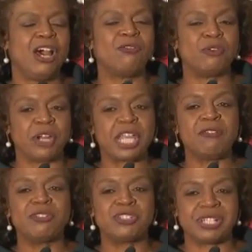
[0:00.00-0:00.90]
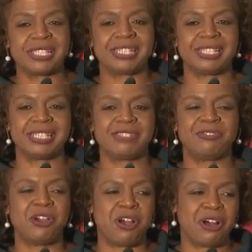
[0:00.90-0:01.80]
of working for justice
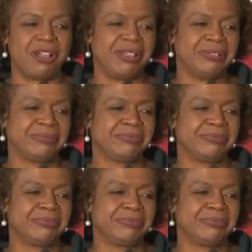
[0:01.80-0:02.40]
for all,